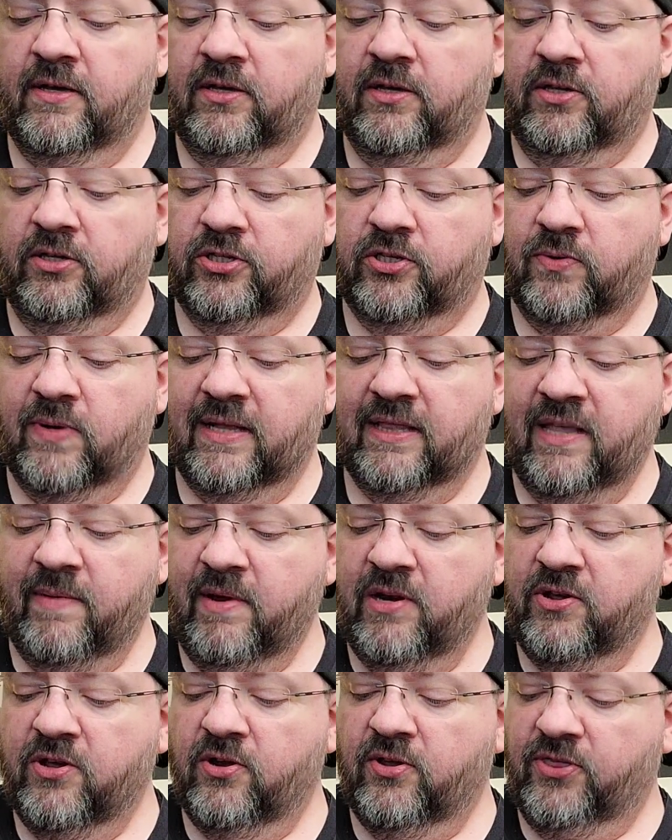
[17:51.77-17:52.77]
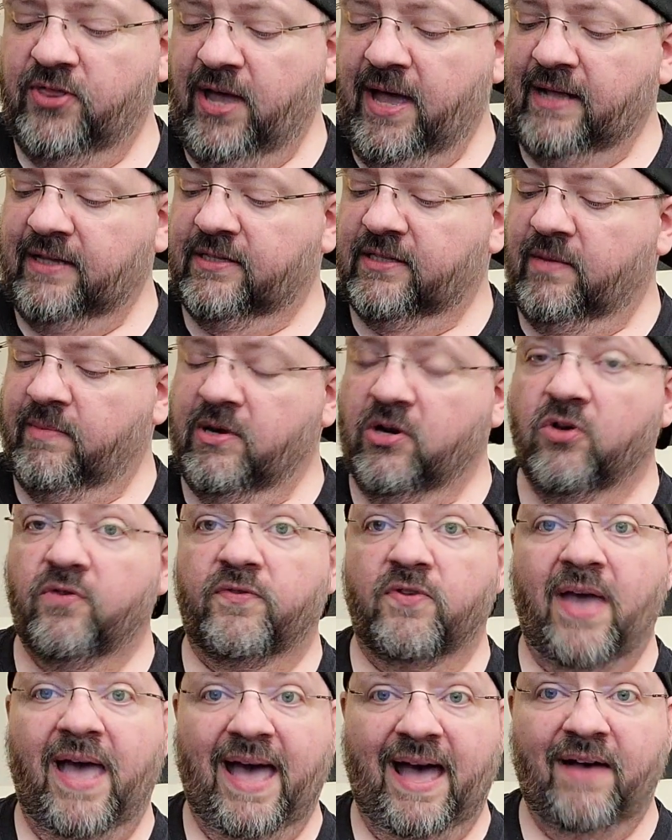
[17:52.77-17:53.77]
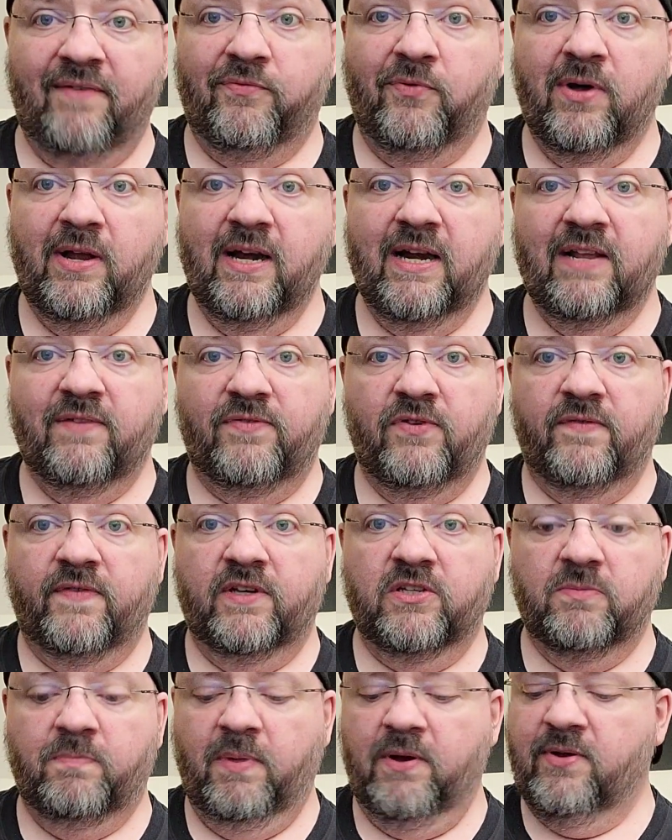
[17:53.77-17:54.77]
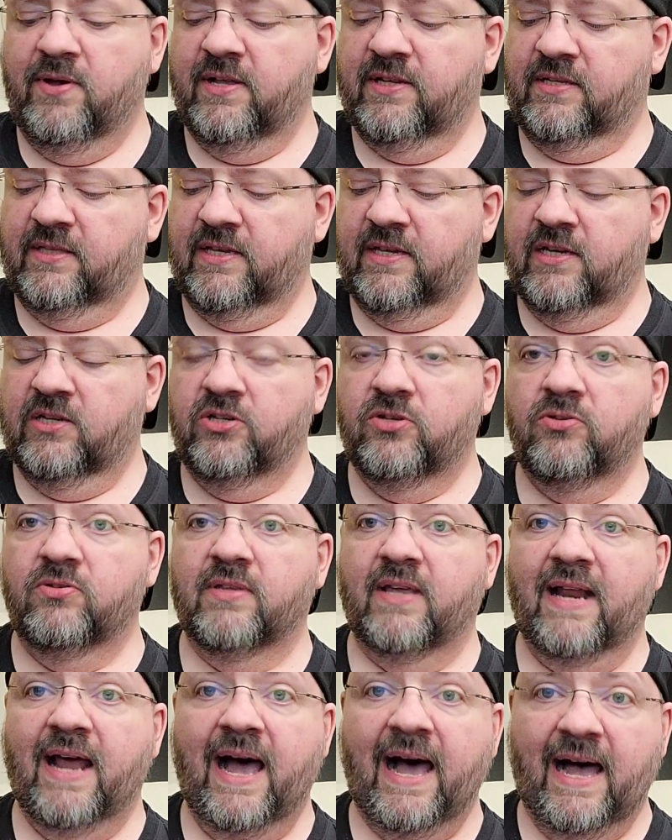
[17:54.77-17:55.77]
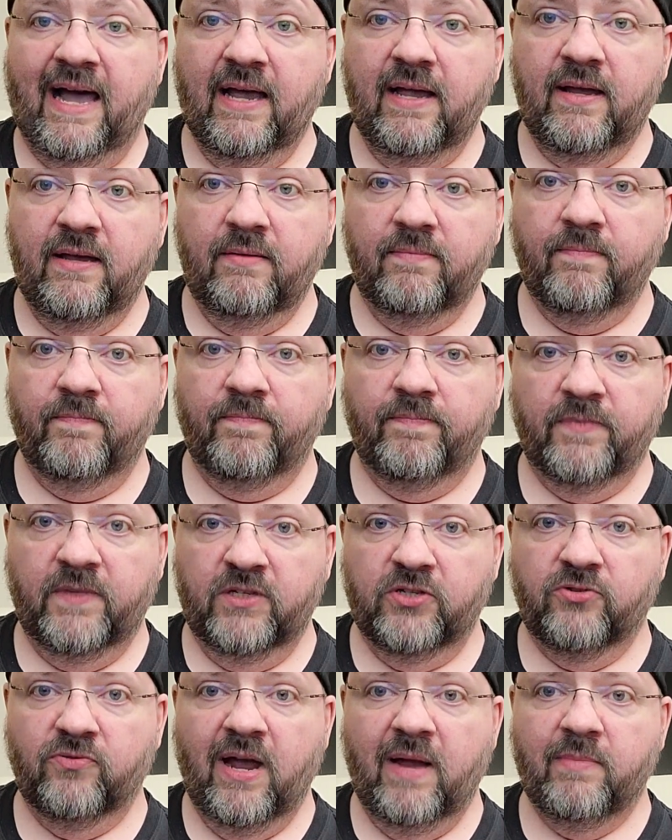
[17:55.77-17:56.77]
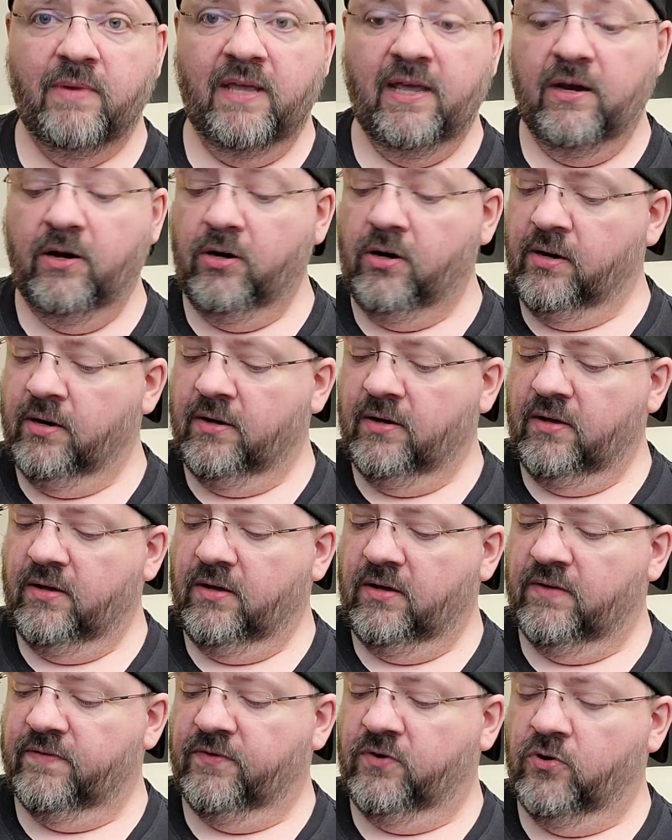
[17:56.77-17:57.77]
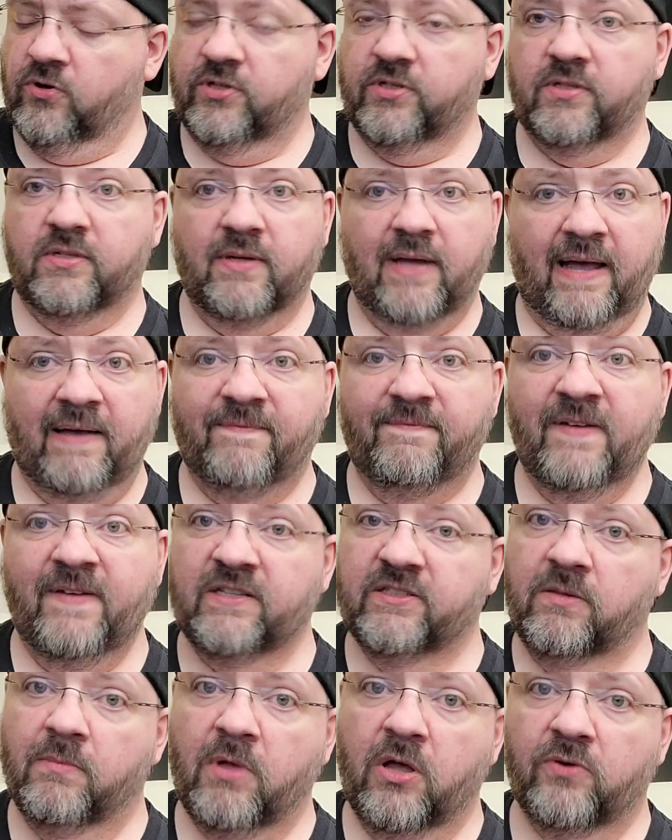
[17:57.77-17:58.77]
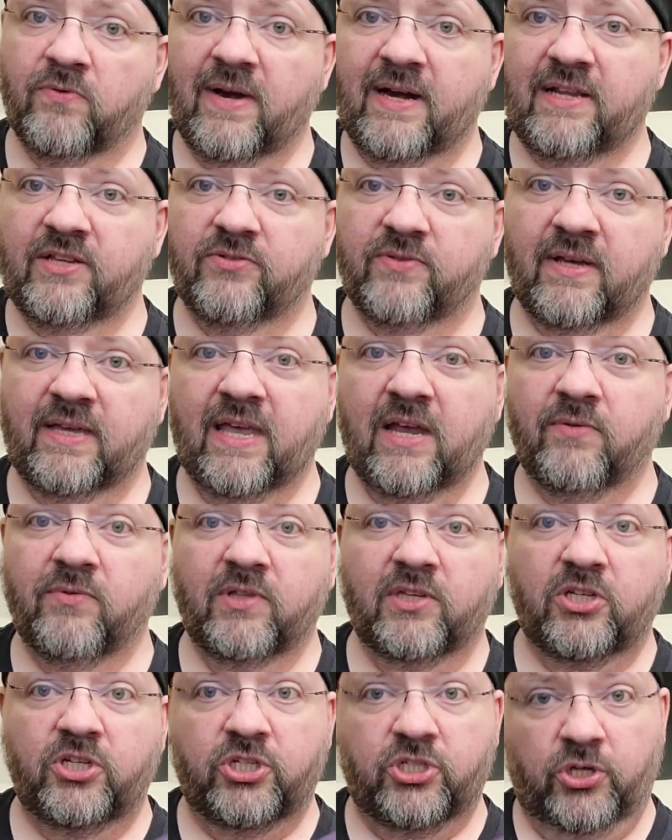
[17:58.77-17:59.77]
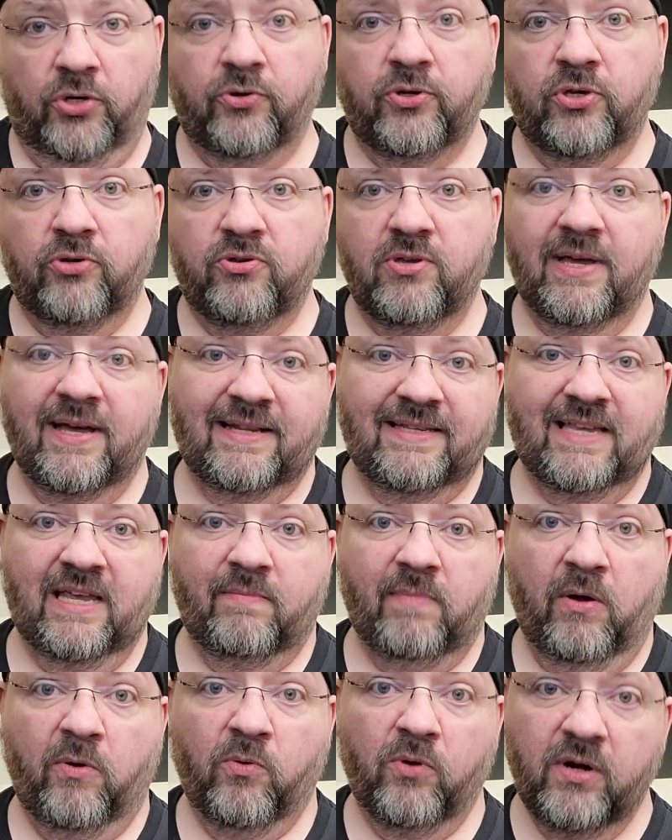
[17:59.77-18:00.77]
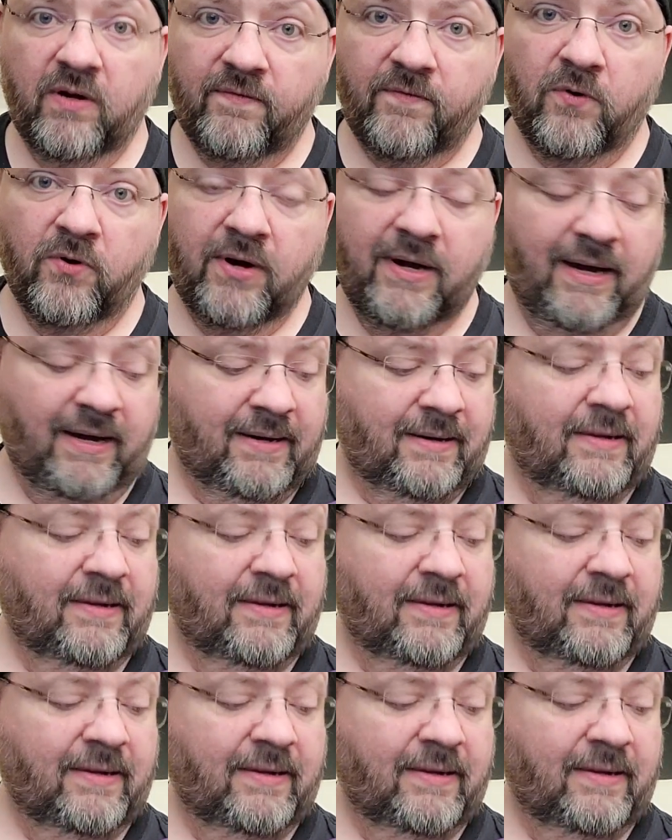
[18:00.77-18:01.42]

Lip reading: So let me know your thoughts. Let me know if you have one and if you've experienced the issues that I described here. Of course, I fixed them already, so I can't really show you. You got to take my word for it.